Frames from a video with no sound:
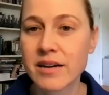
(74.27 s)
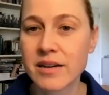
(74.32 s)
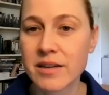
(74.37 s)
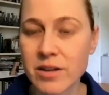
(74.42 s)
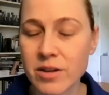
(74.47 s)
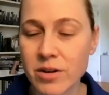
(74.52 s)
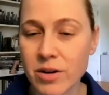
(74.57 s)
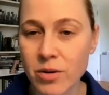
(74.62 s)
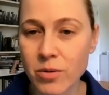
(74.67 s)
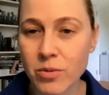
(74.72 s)

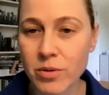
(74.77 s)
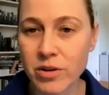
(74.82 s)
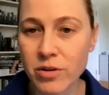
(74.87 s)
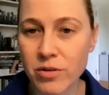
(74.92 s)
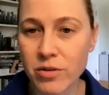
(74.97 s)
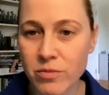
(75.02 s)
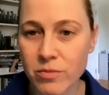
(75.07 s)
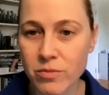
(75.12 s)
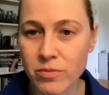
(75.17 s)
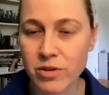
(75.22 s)
You know, when
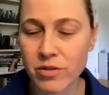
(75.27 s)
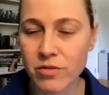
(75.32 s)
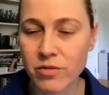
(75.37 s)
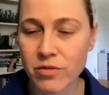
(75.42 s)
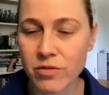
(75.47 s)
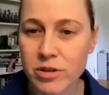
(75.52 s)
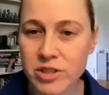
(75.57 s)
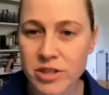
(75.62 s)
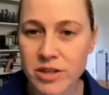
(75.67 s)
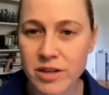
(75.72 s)
you're
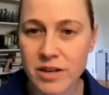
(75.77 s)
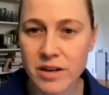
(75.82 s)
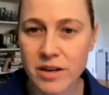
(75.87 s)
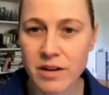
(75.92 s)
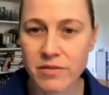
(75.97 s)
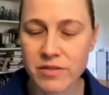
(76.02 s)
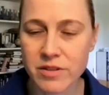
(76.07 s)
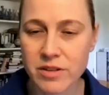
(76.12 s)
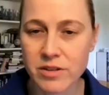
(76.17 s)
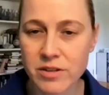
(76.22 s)
fortunate
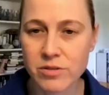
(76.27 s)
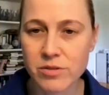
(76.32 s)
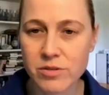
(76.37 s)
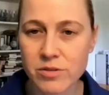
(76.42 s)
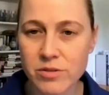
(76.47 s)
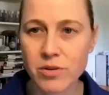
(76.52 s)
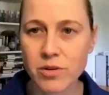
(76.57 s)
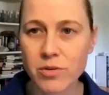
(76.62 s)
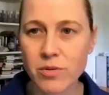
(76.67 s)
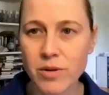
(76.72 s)
enough to do
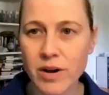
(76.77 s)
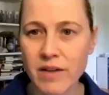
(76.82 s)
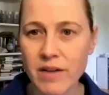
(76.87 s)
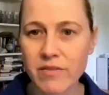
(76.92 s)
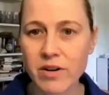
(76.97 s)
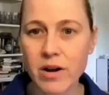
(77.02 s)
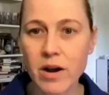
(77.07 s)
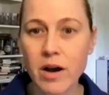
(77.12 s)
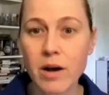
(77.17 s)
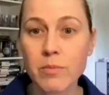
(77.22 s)
so, you have
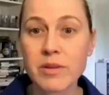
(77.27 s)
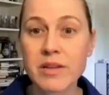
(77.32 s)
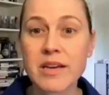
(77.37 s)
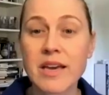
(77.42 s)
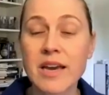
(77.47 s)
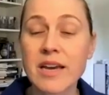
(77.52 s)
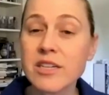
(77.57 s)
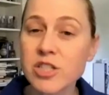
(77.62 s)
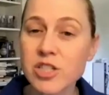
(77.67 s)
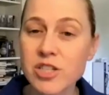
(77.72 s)
an
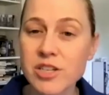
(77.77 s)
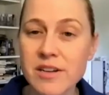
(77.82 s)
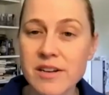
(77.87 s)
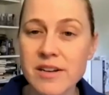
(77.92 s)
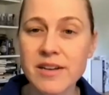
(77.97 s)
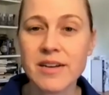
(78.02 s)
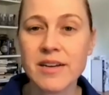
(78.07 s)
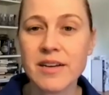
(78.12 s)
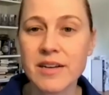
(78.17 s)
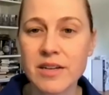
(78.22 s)
obligation
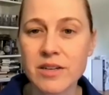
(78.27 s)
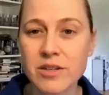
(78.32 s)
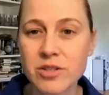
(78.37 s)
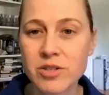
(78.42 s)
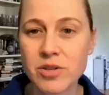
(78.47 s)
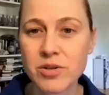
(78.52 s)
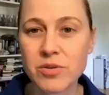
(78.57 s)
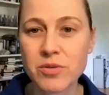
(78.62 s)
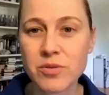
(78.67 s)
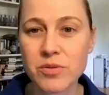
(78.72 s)

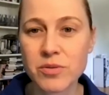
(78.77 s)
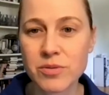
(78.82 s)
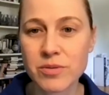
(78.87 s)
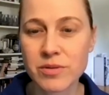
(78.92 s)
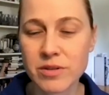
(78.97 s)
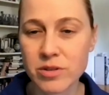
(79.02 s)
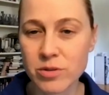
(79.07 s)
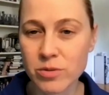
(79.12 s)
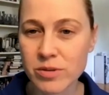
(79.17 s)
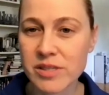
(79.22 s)
to
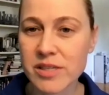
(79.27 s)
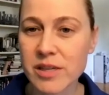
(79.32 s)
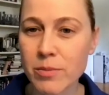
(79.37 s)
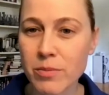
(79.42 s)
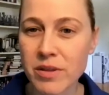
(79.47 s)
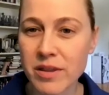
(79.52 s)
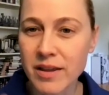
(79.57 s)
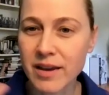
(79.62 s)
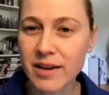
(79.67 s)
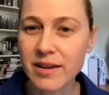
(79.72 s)
do
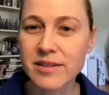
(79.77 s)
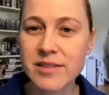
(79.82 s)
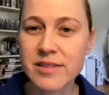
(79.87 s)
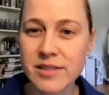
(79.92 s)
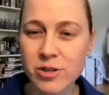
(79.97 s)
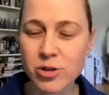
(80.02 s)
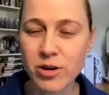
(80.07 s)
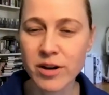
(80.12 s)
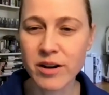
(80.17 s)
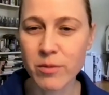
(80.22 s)
something to
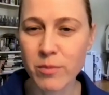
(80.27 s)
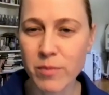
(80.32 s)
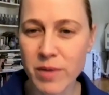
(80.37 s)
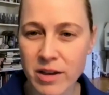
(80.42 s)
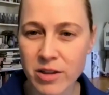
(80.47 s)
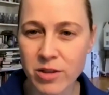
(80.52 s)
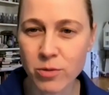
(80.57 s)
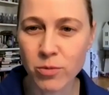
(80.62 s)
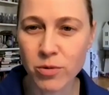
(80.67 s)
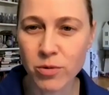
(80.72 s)
try to
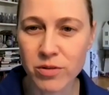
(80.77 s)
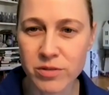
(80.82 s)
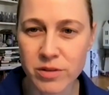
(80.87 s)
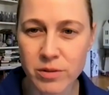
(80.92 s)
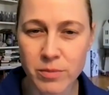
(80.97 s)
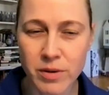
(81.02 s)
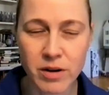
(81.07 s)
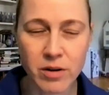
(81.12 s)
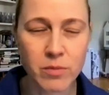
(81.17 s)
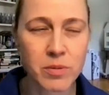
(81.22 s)
make the world a
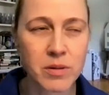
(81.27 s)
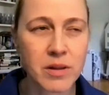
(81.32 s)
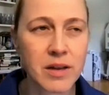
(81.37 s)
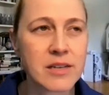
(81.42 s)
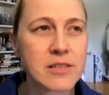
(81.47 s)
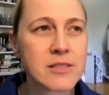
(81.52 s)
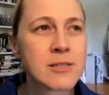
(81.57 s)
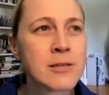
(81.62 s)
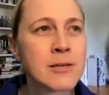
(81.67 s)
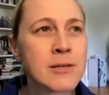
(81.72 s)
better
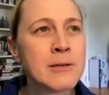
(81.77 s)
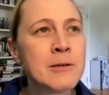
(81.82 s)
place.